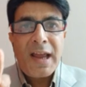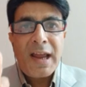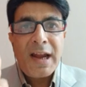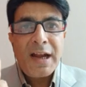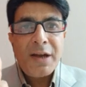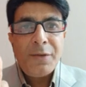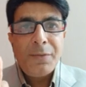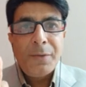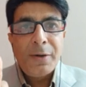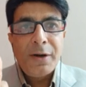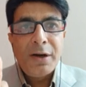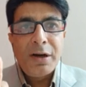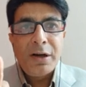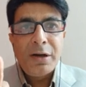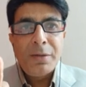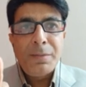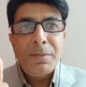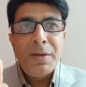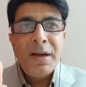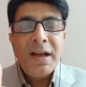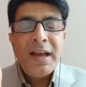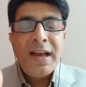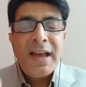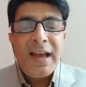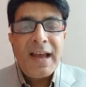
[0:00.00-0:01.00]

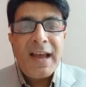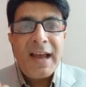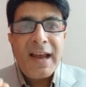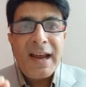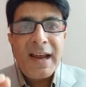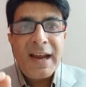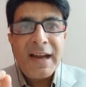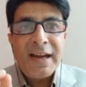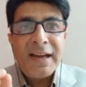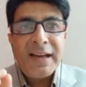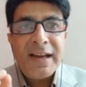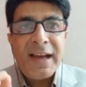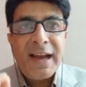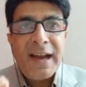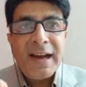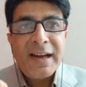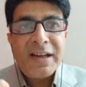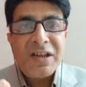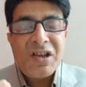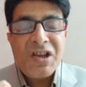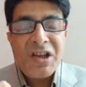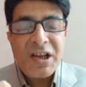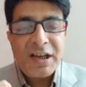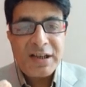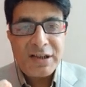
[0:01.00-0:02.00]
adverb and
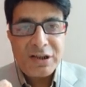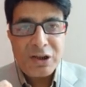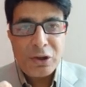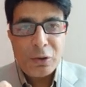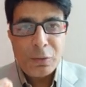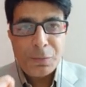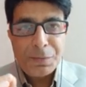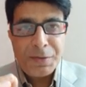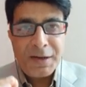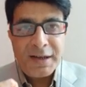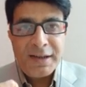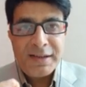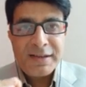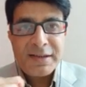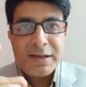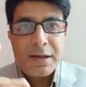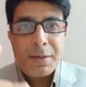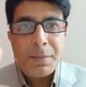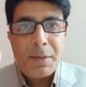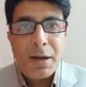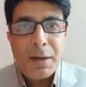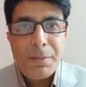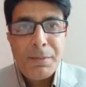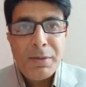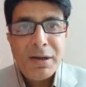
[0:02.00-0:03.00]
adjective. Friends,
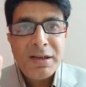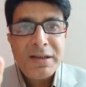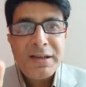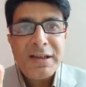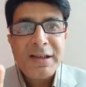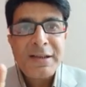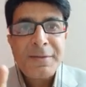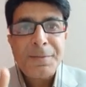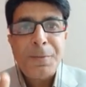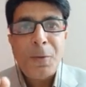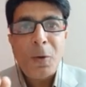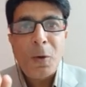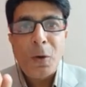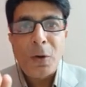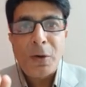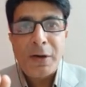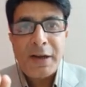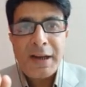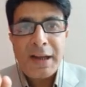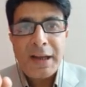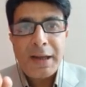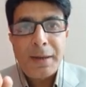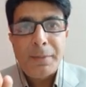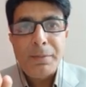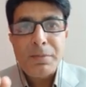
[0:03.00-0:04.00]
remember these 4
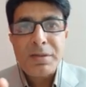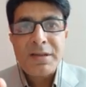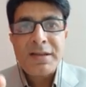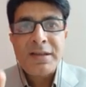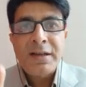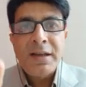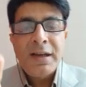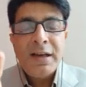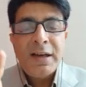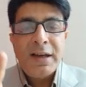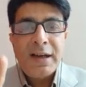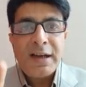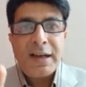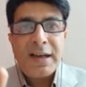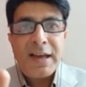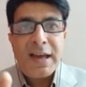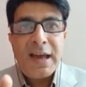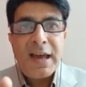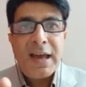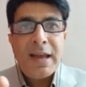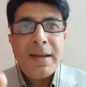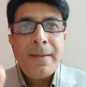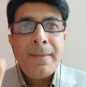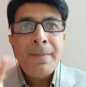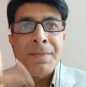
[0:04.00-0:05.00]
names,
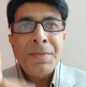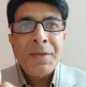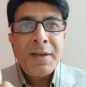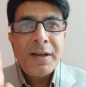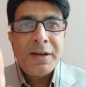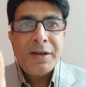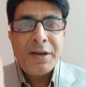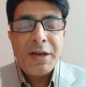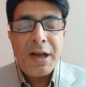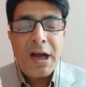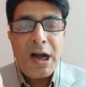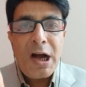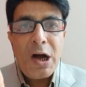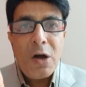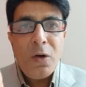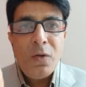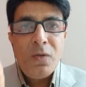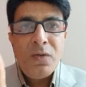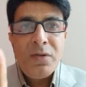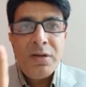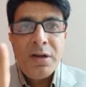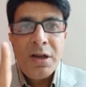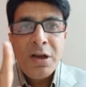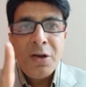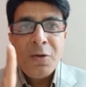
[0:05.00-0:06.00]
okay?
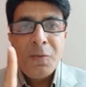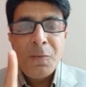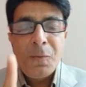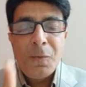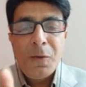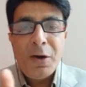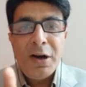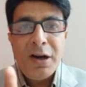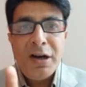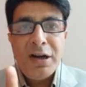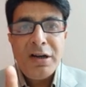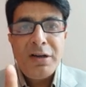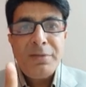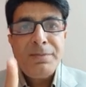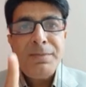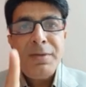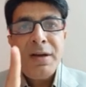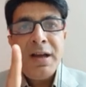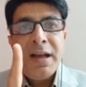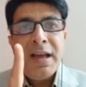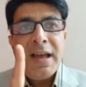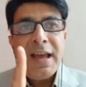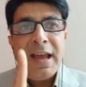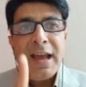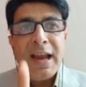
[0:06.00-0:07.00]
Noun,
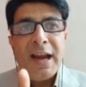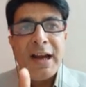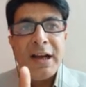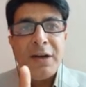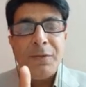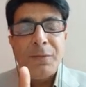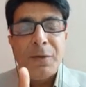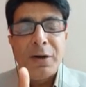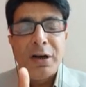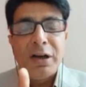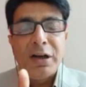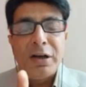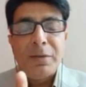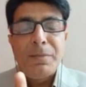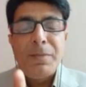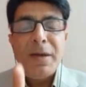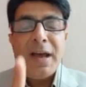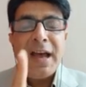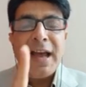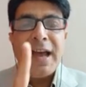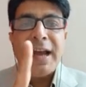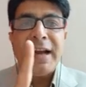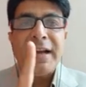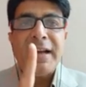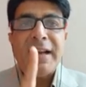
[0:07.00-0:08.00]
verb,
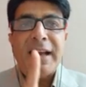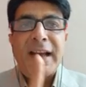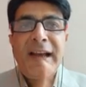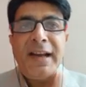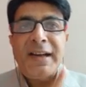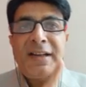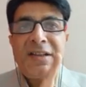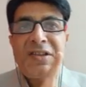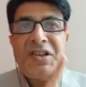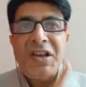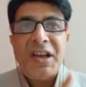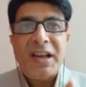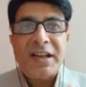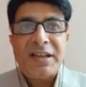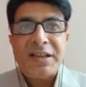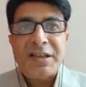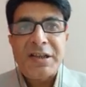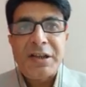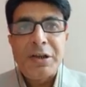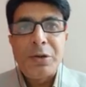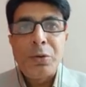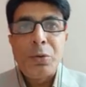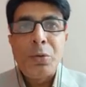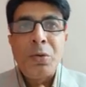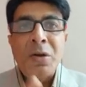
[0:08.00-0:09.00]
adverb and
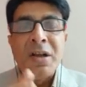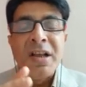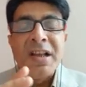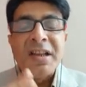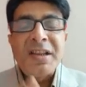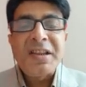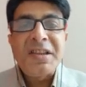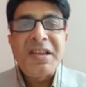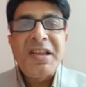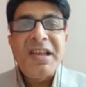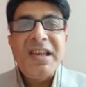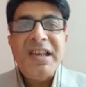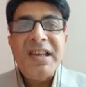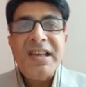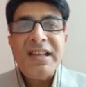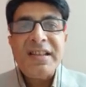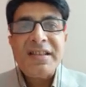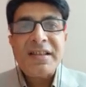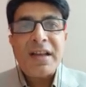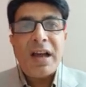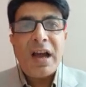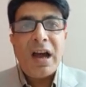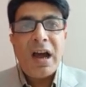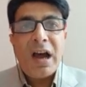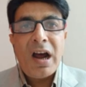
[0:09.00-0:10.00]
adjective.
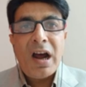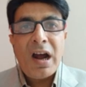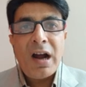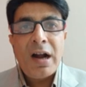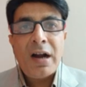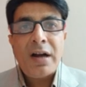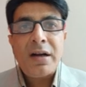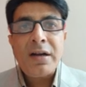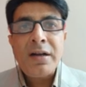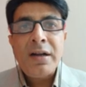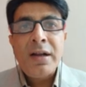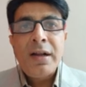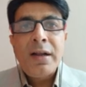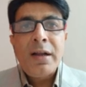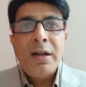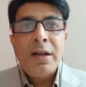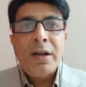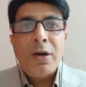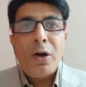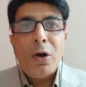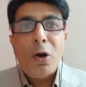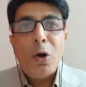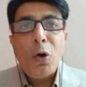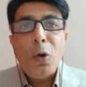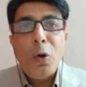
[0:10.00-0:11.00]
These are
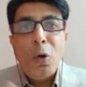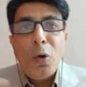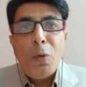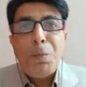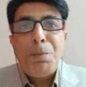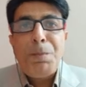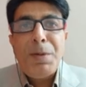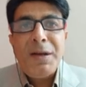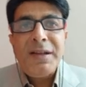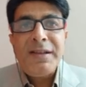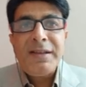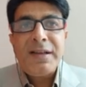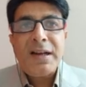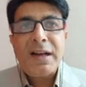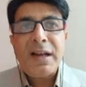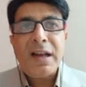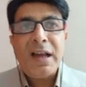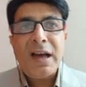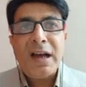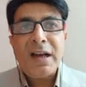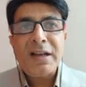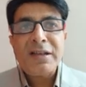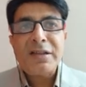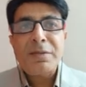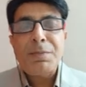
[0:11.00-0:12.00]
open
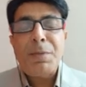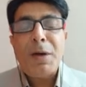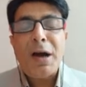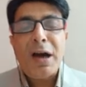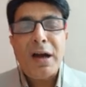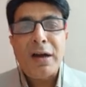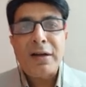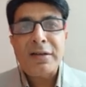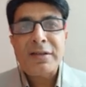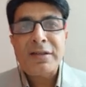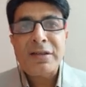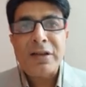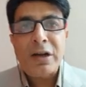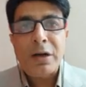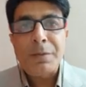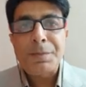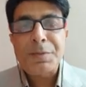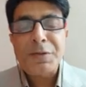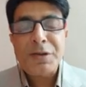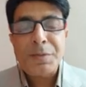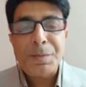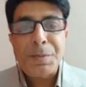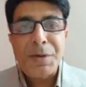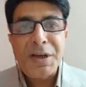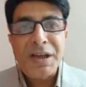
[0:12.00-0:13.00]
class parts
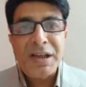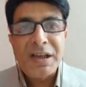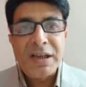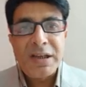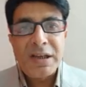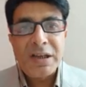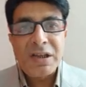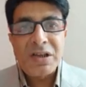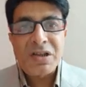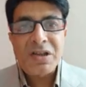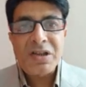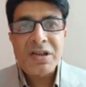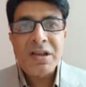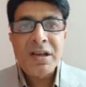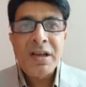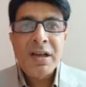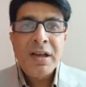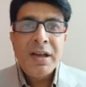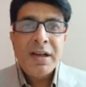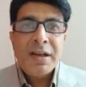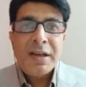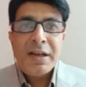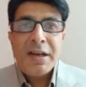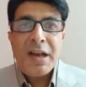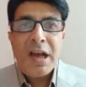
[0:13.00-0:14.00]
of speech.
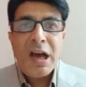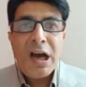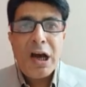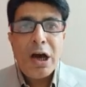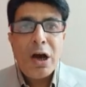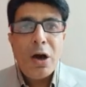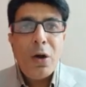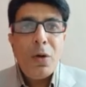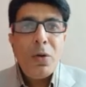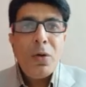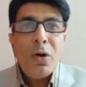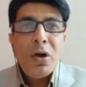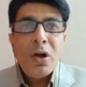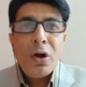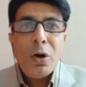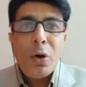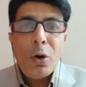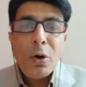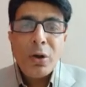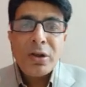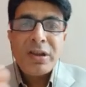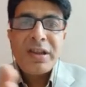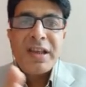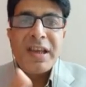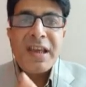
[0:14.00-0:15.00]
Now,
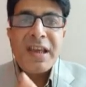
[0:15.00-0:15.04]
on